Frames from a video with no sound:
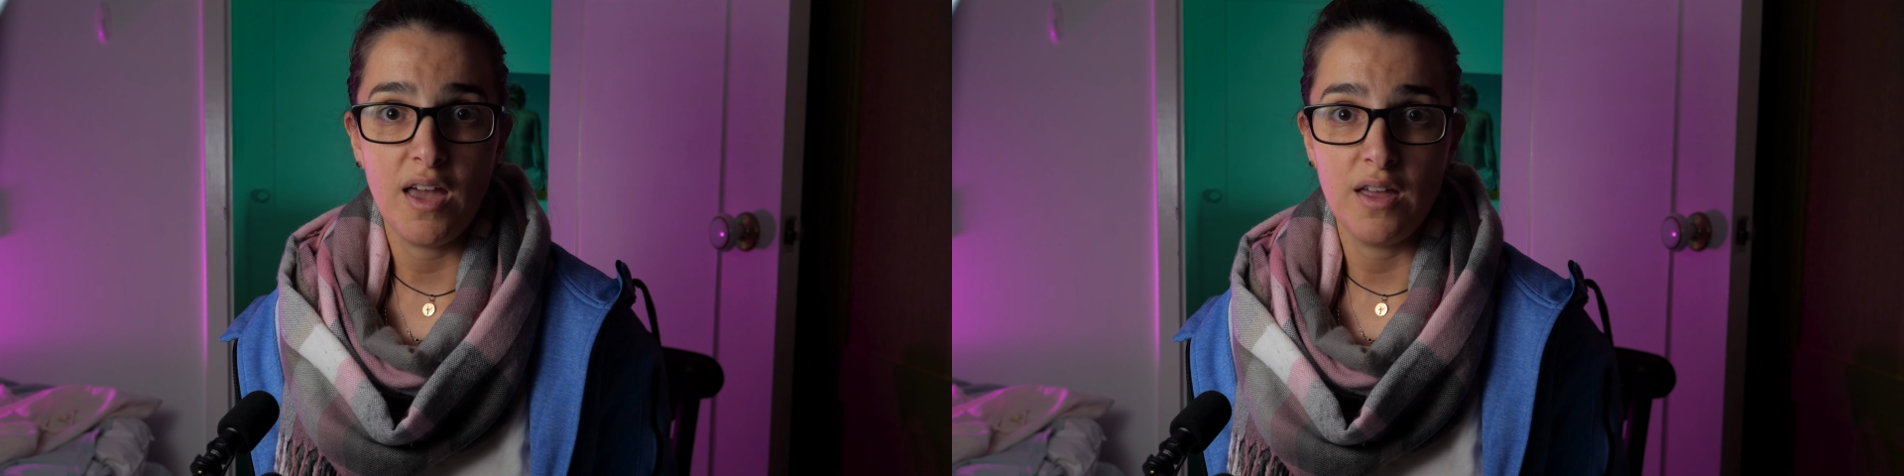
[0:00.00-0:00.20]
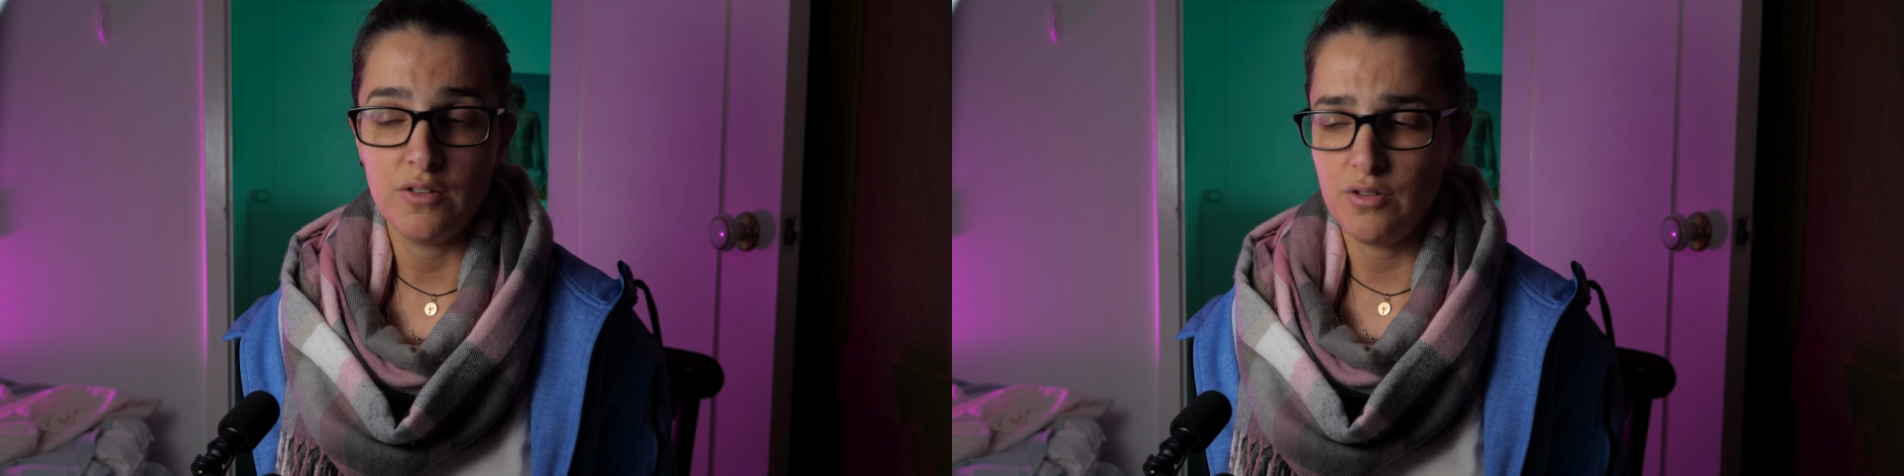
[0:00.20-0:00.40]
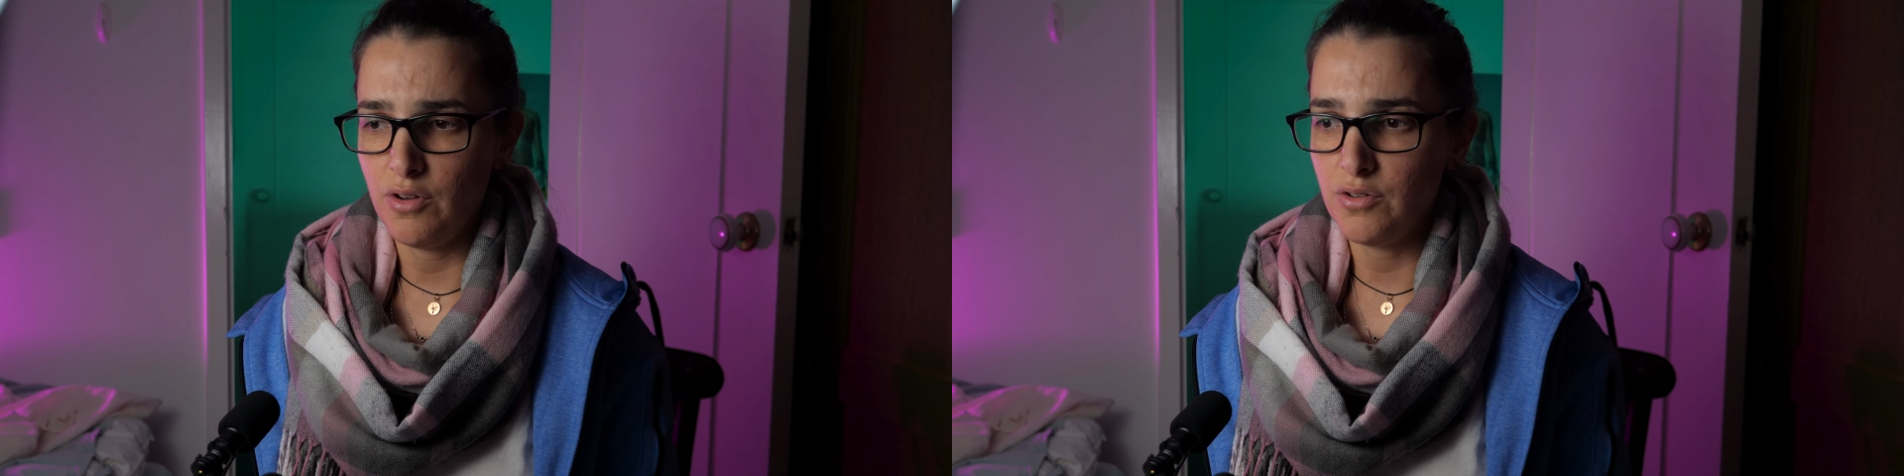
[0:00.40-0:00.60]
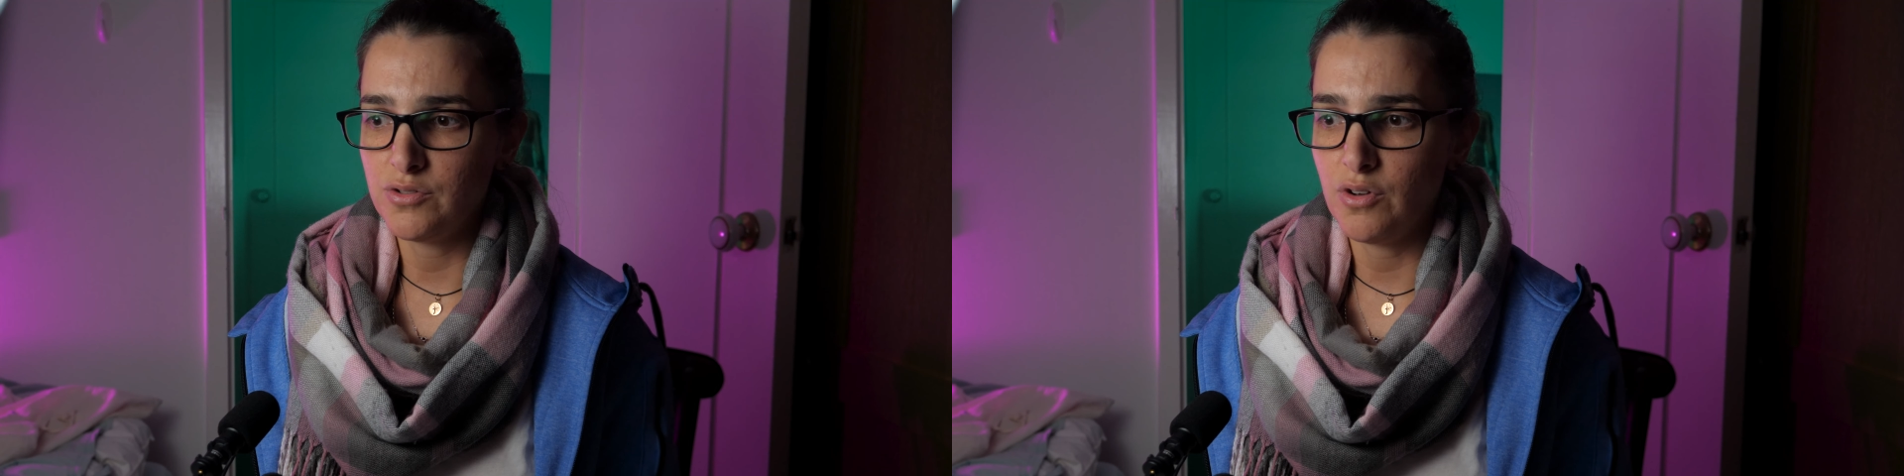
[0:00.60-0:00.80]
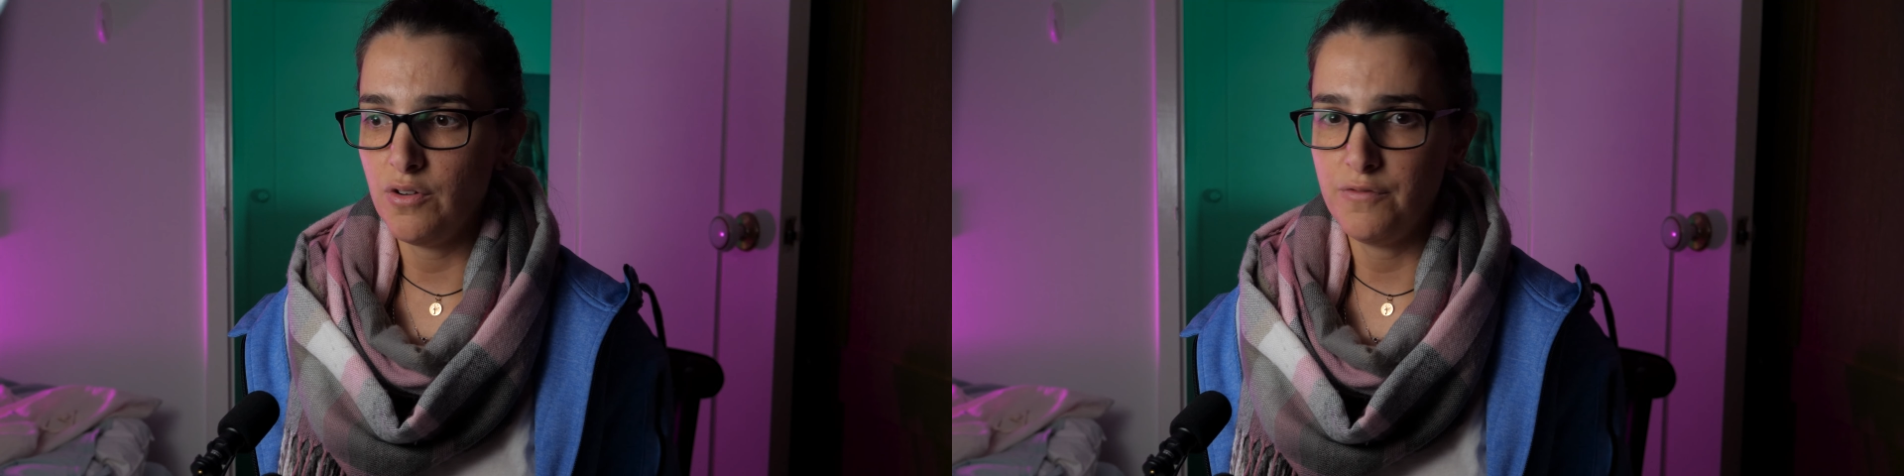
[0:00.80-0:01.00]
and
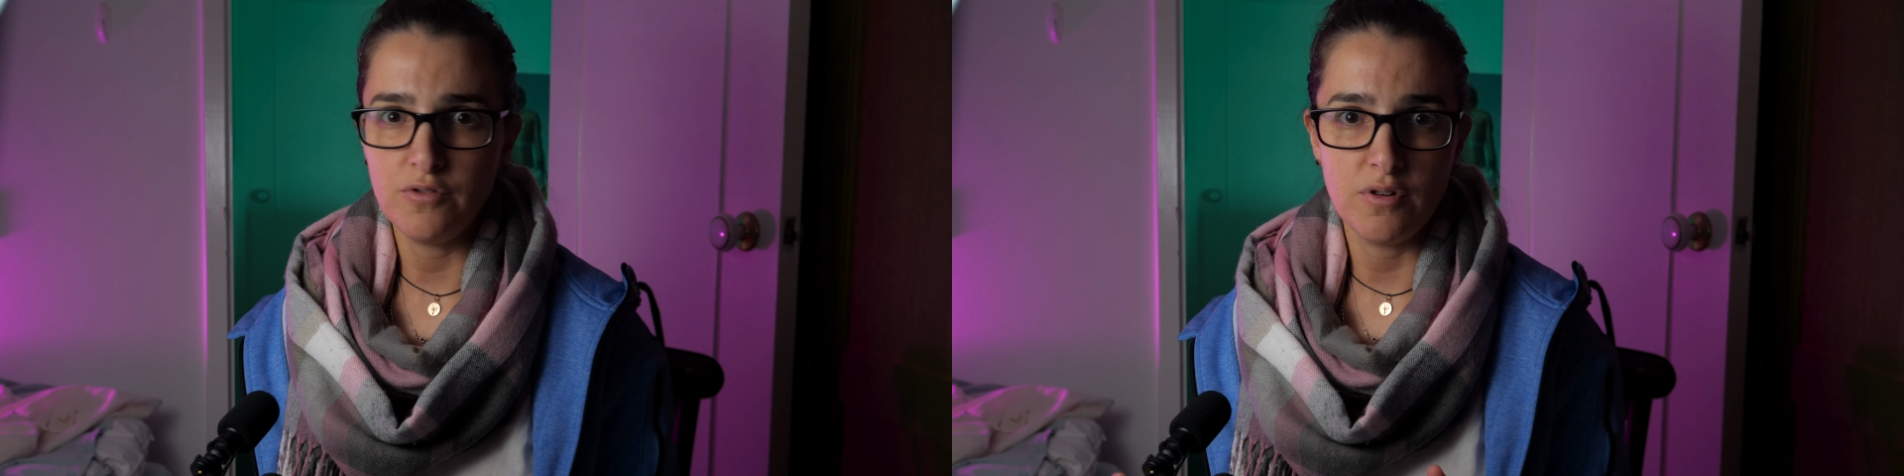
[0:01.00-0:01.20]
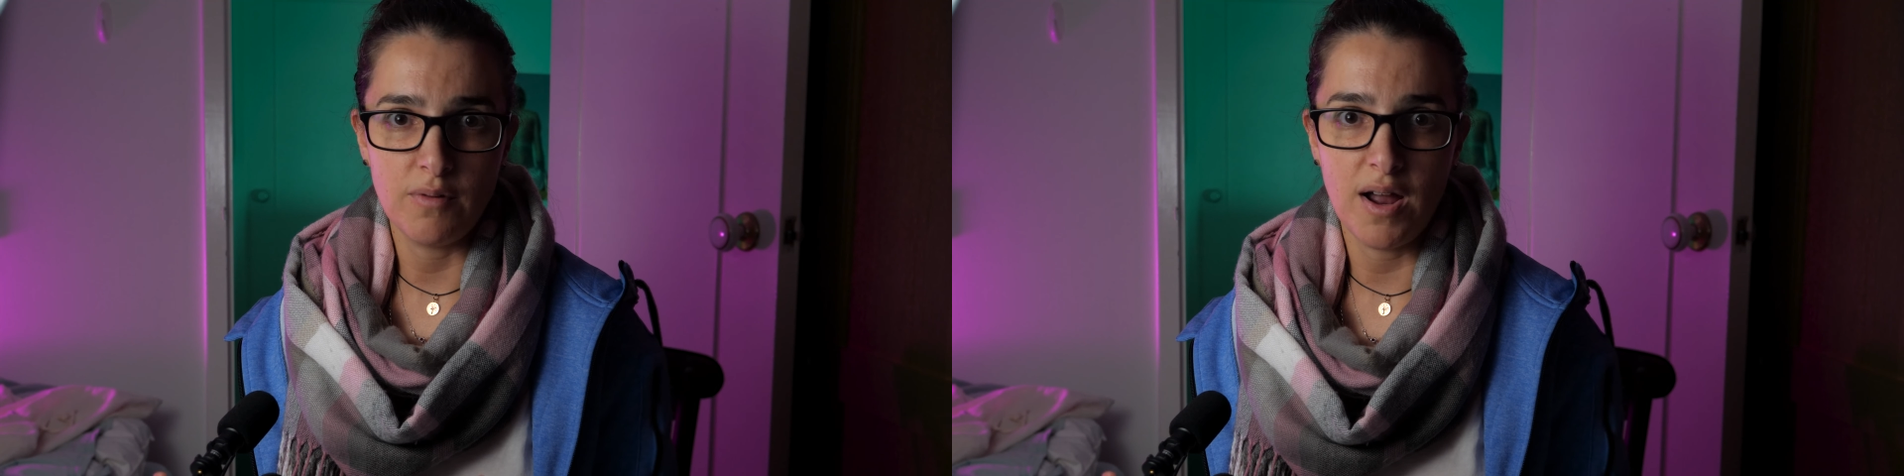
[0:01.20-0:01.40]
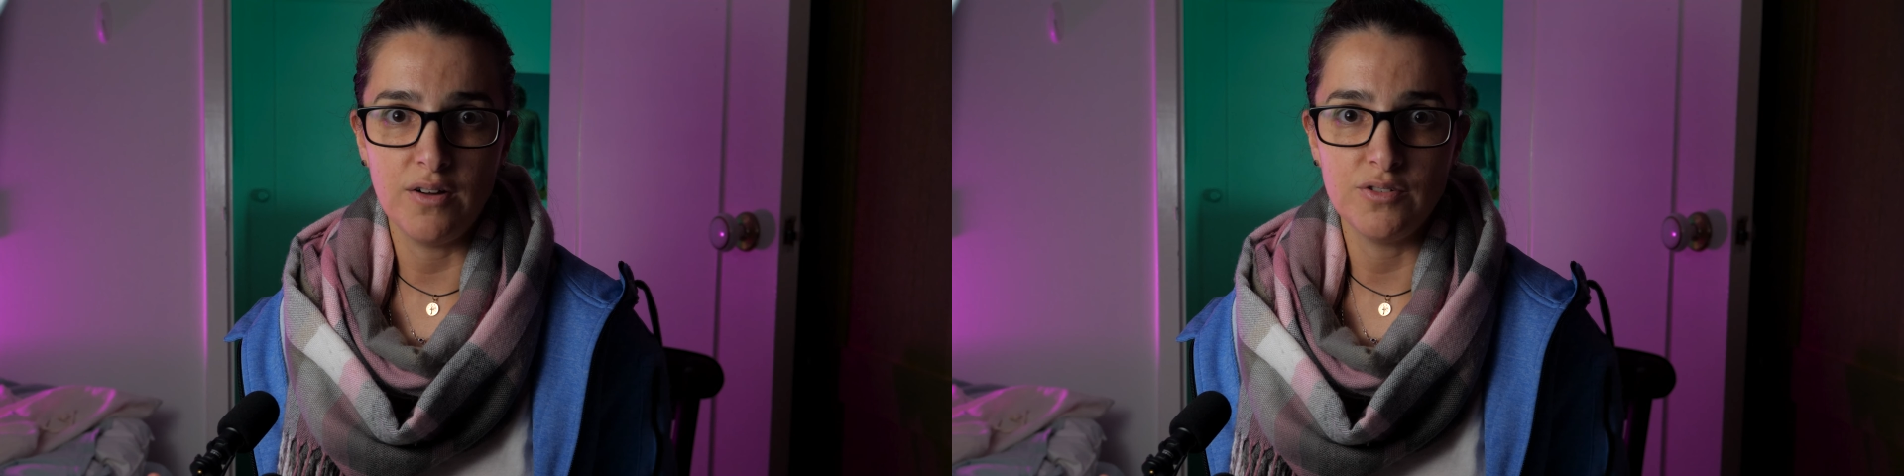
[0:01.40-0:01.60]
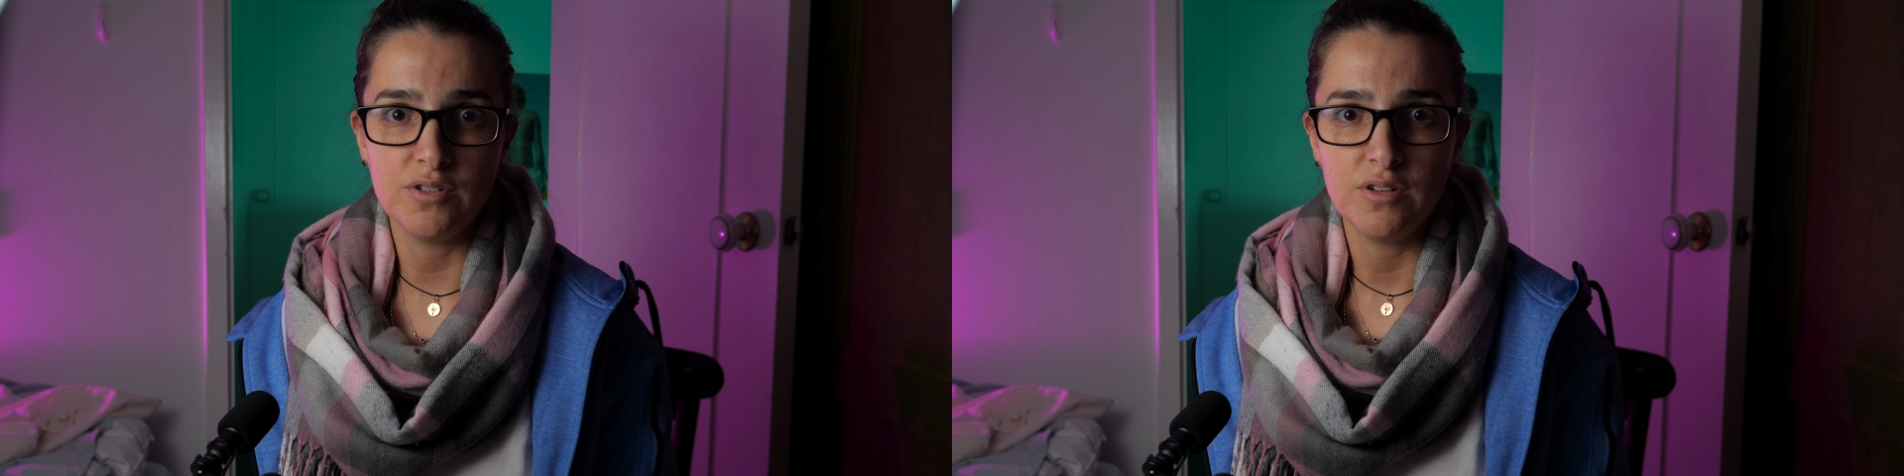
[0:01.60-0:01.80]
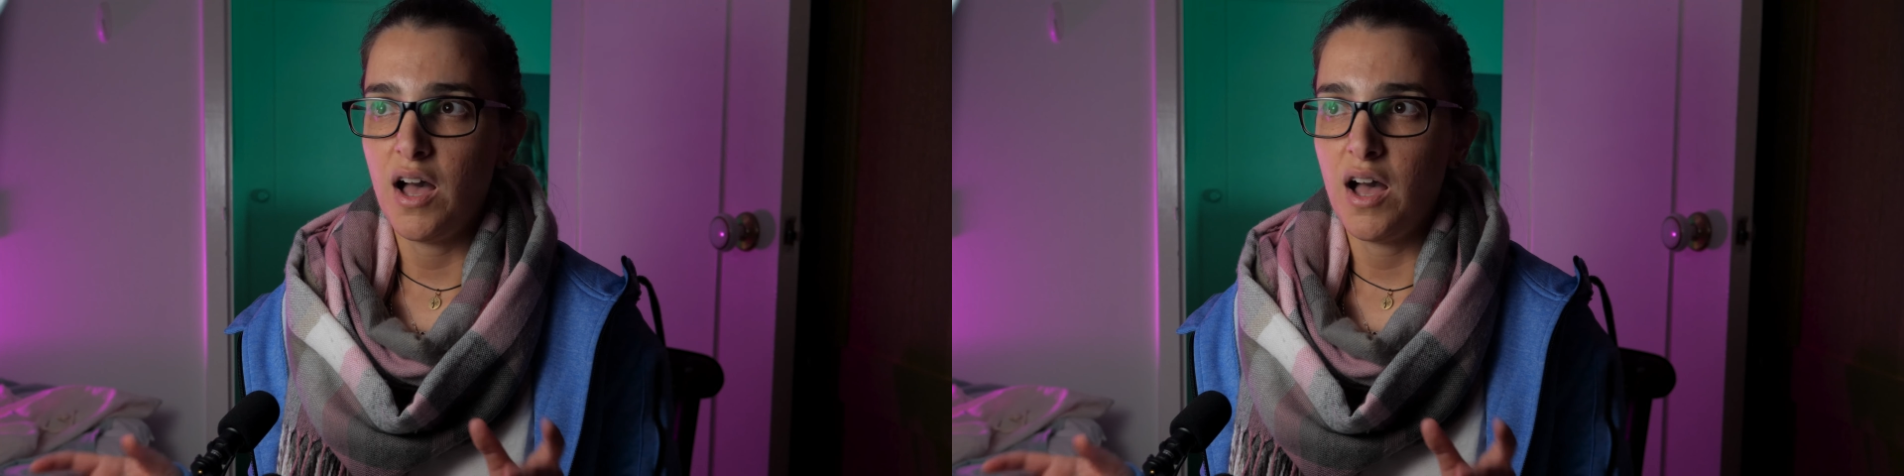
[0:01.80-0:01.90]
those go for around